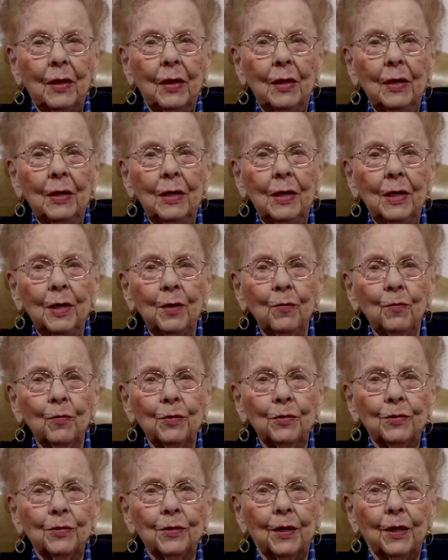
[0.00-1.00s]
he
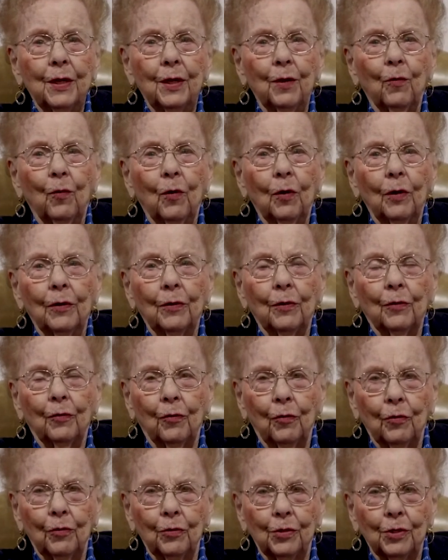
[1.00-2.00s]
was sitting where the
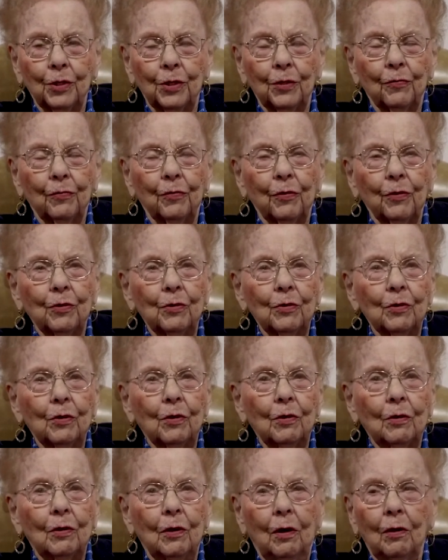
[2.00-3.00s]
crew chief
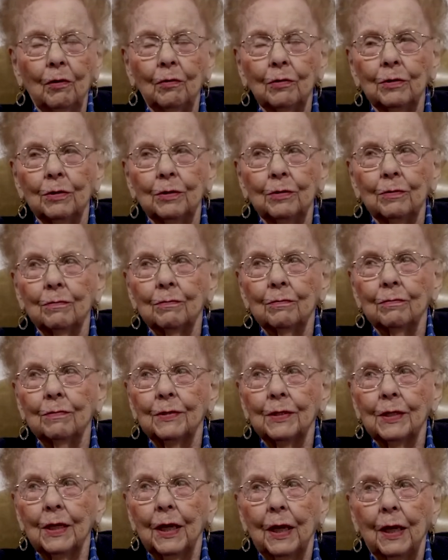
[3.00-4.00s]
always
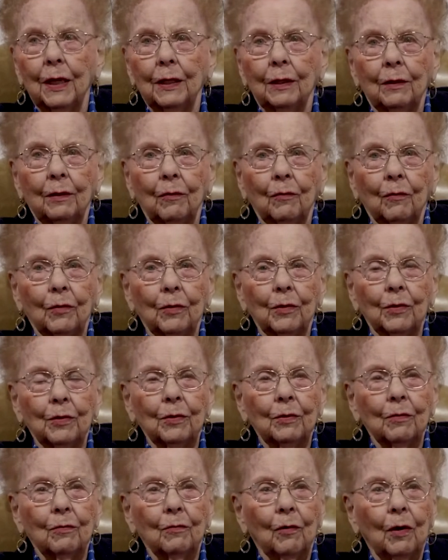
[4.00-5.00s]
sat,
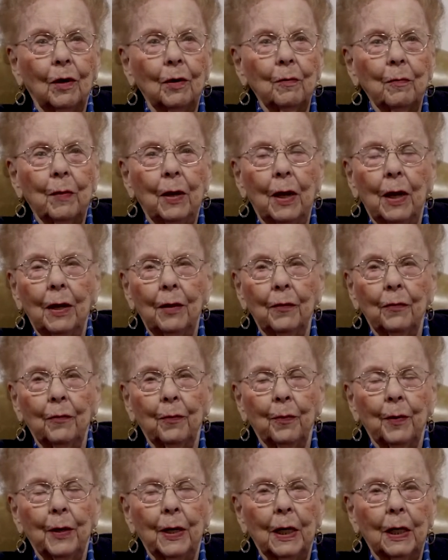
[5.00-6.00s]
right behind
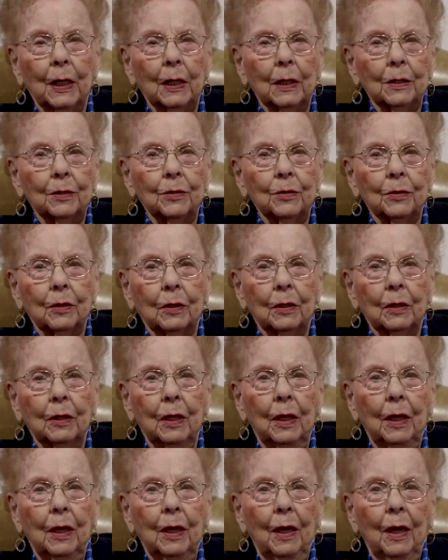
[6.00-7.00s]
the pilots,
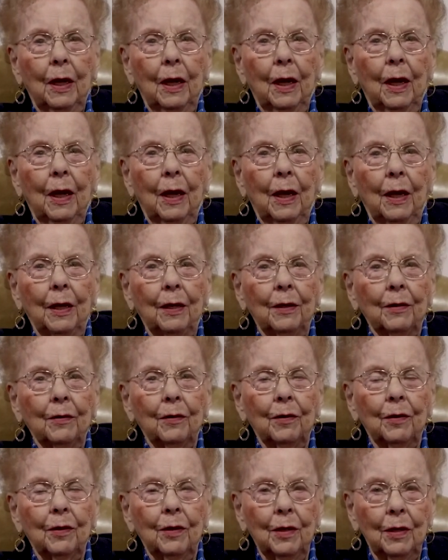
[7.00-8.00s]

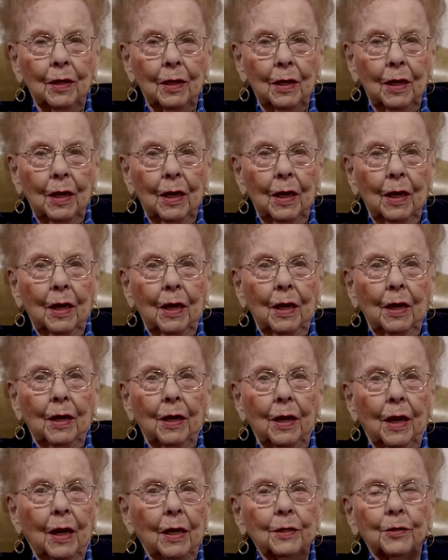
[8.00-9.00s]
and
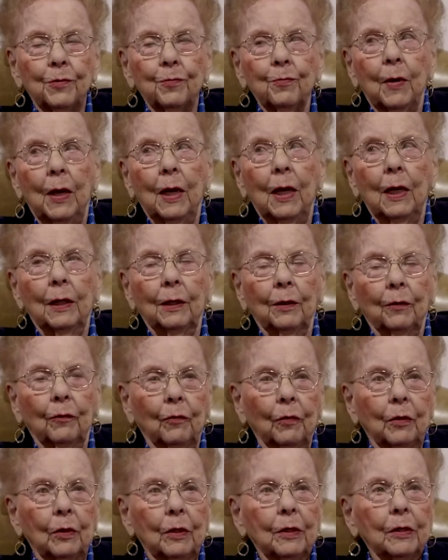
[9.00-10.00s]
not smiling
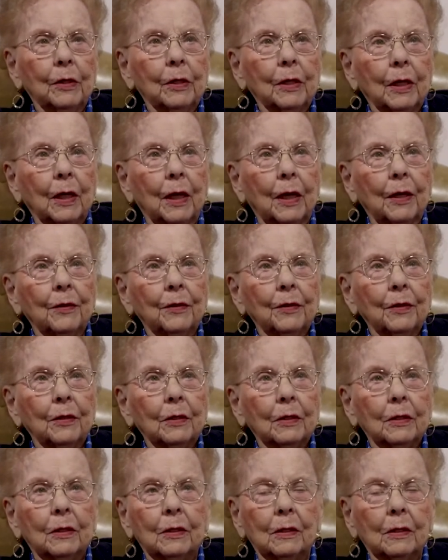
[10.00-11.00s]
or anything. I
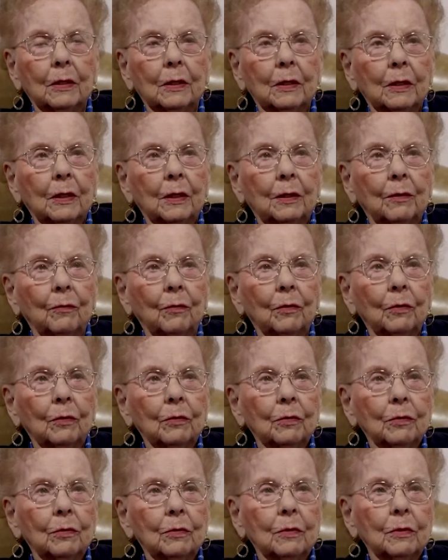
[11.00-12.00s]
think he
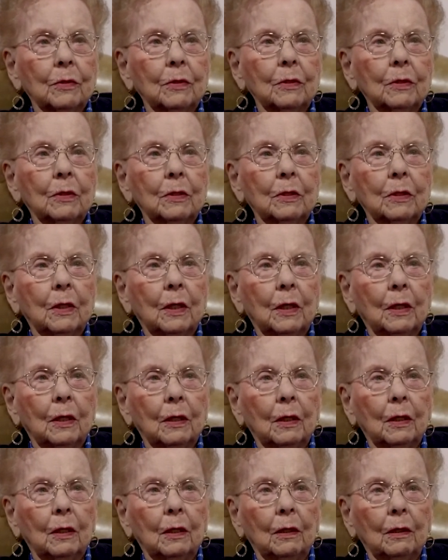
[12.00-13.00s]
was
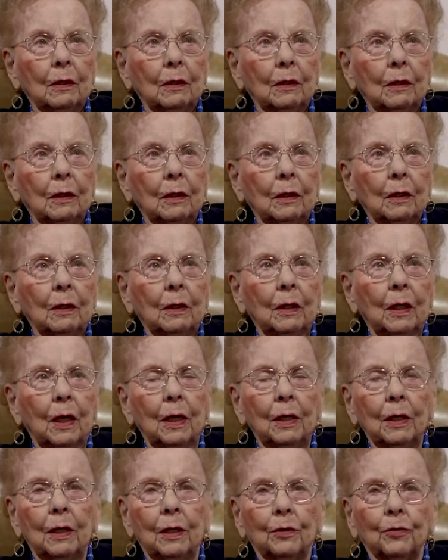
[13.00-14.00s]

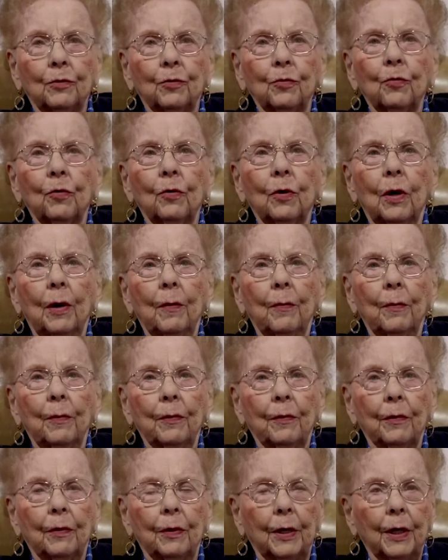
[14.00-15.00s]
not too happy
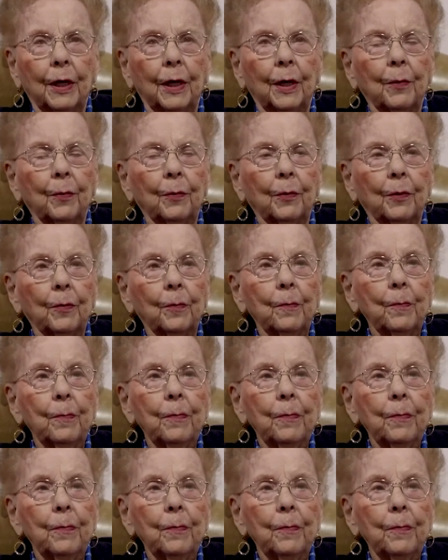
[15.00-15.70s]
a camper.